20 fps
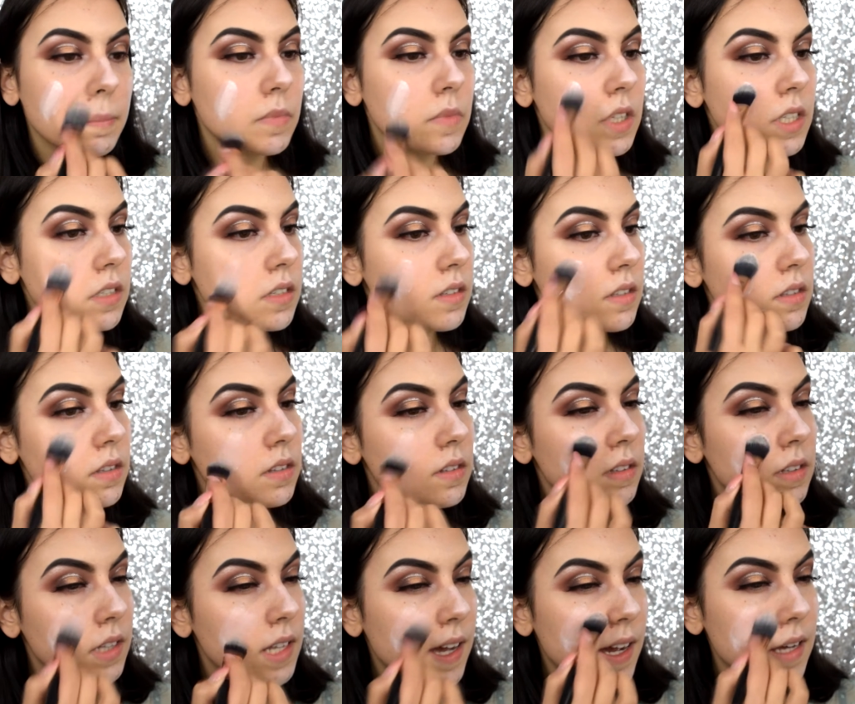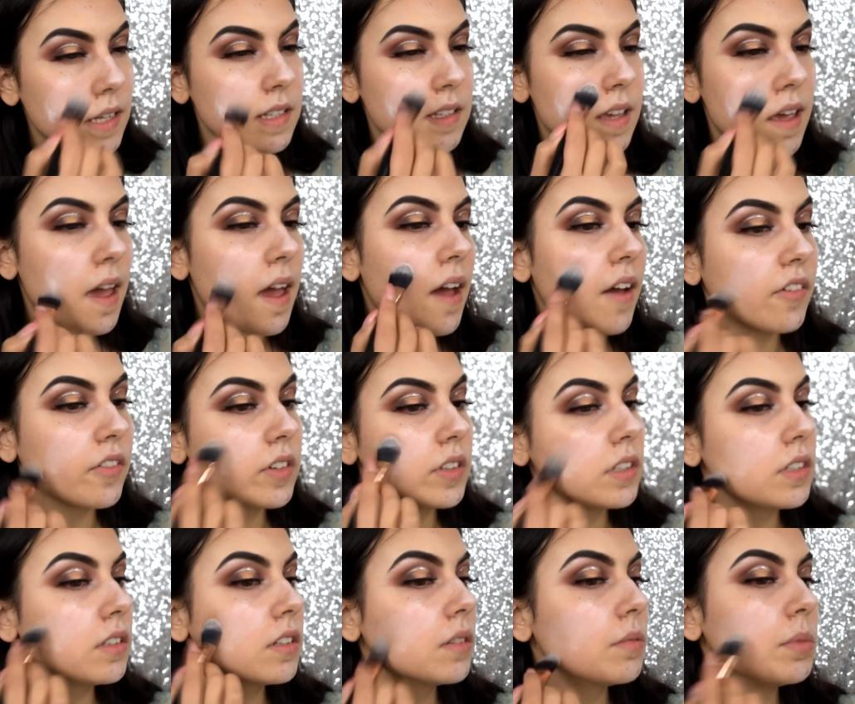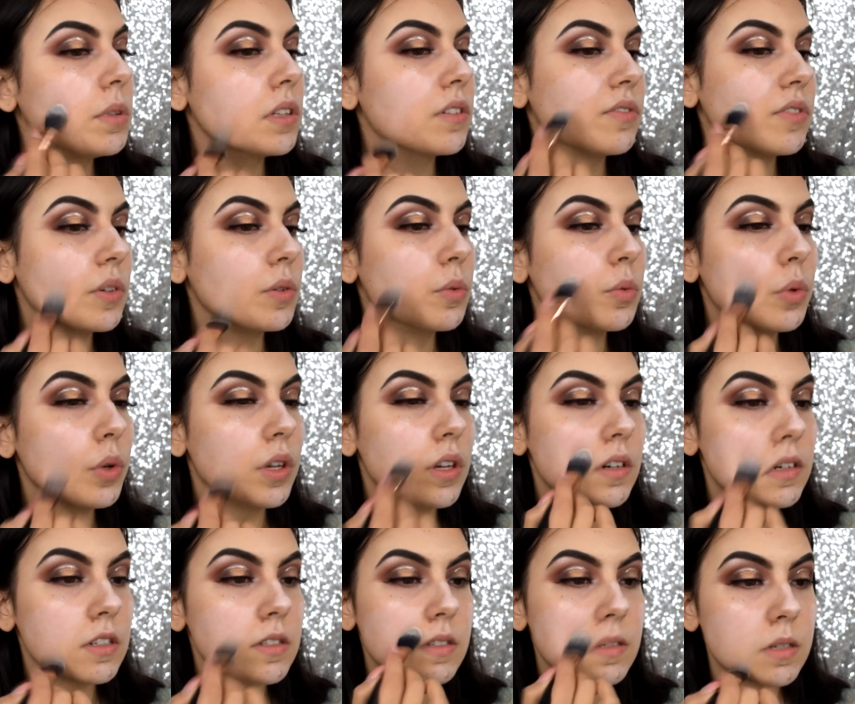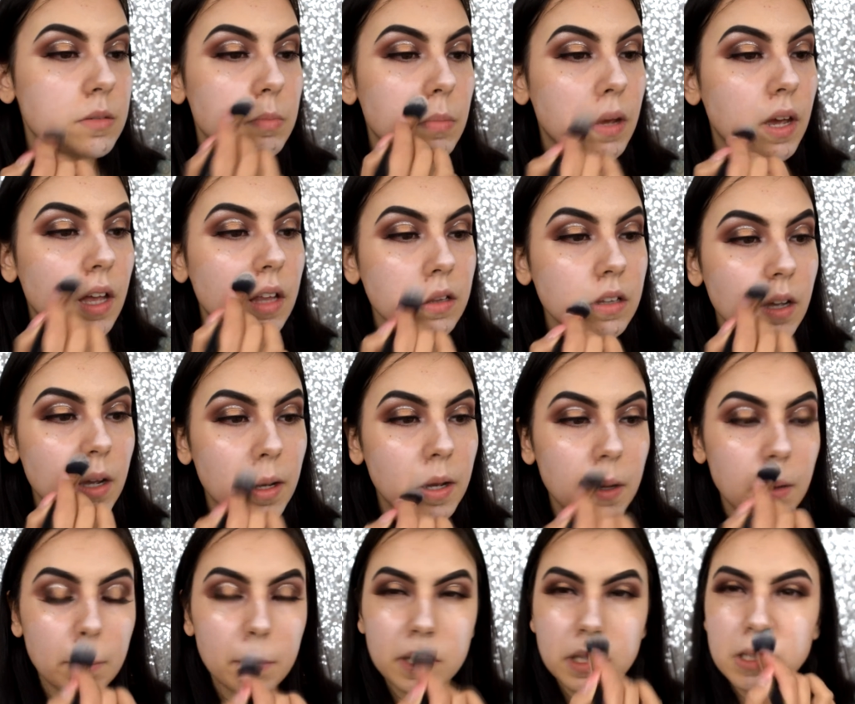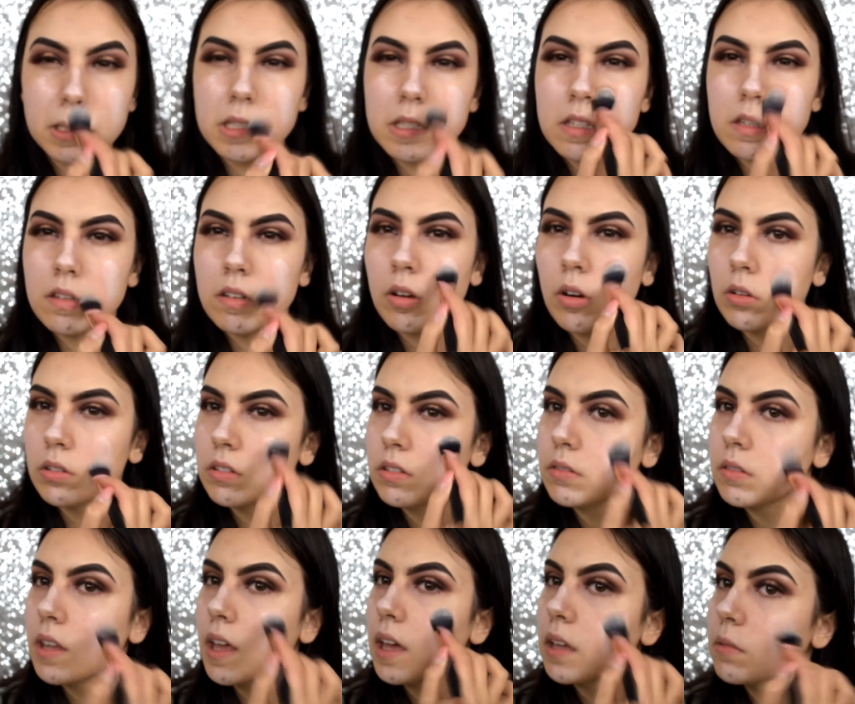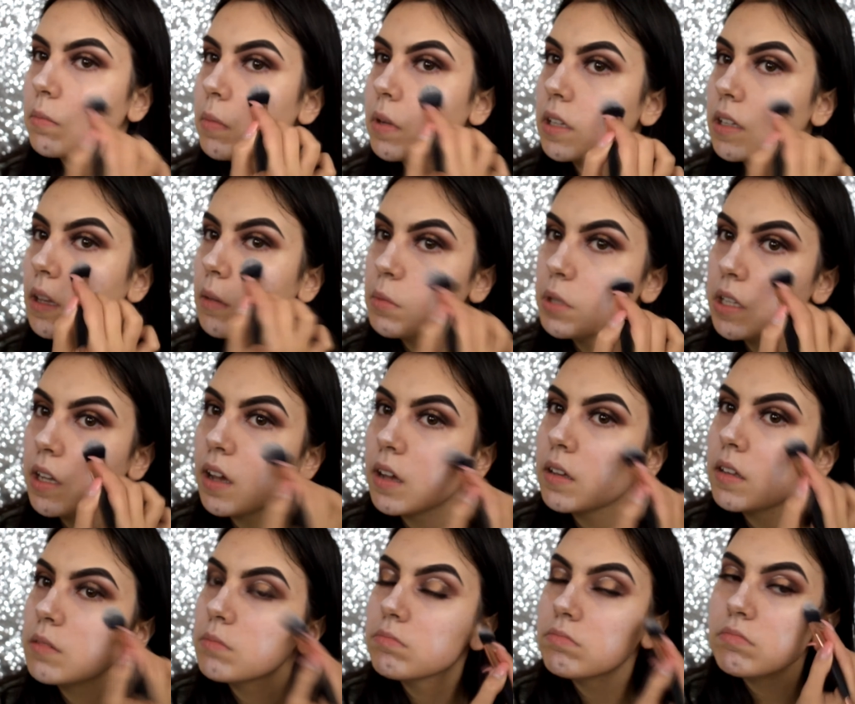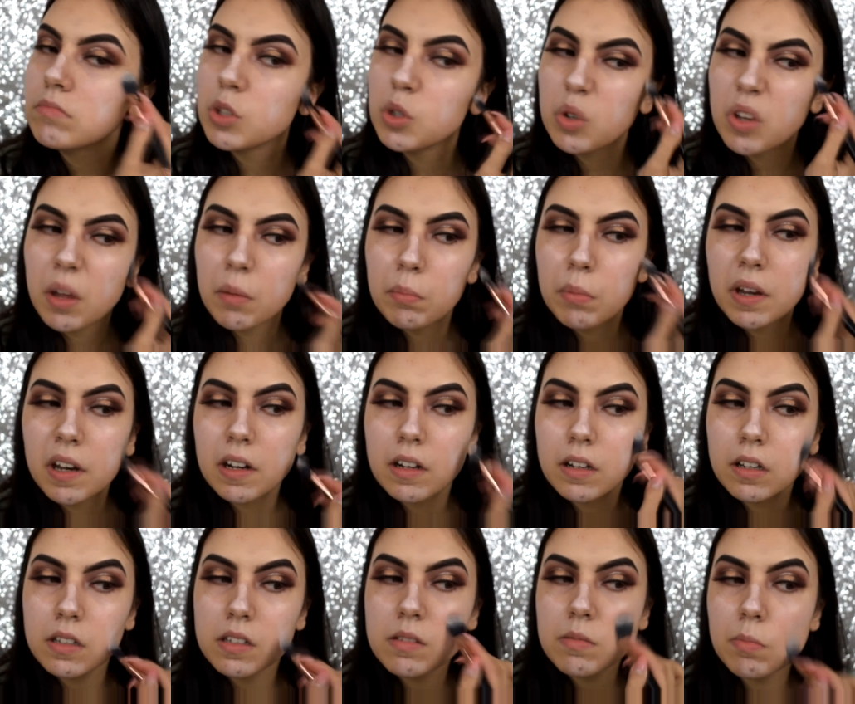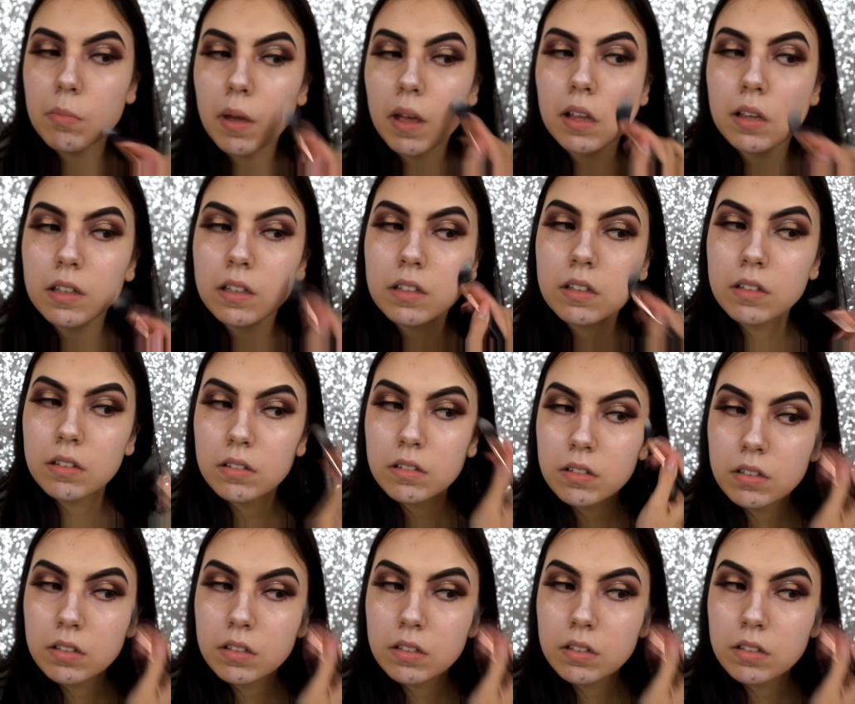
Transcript: This does have a little bit of a weird smell, but it's not that bad. I mean, you can barely smell it.